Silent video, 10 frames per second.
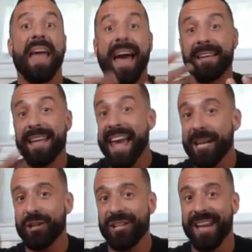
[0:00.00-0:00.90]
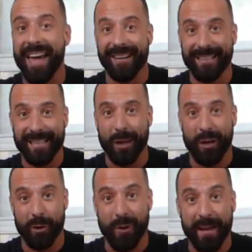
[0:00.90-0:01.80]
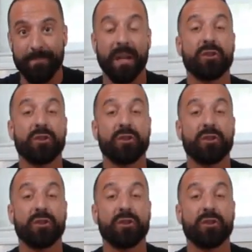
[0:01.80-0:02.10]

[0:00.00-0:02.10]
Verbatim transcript: and aging at an accelerated rate.